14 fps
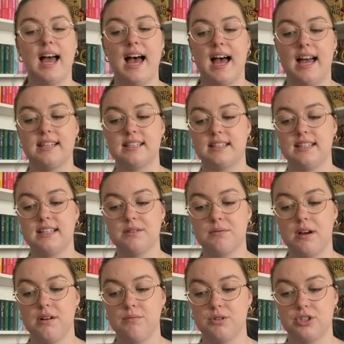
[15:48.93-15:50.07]
And this
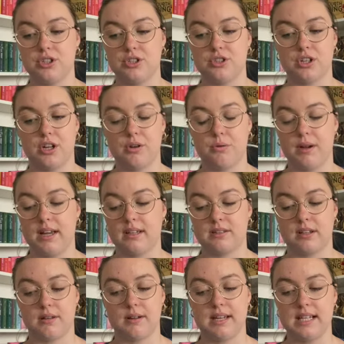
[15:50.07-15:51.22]
one was just so quick, so
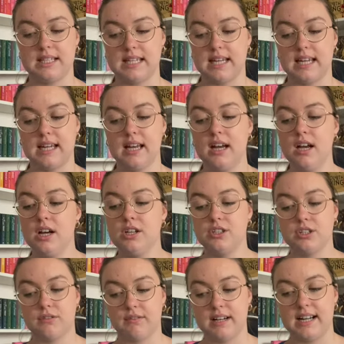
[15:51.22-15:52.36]
easy
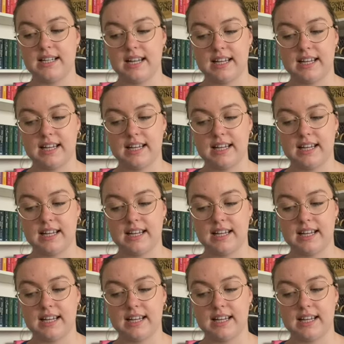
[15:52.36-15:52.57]
to read.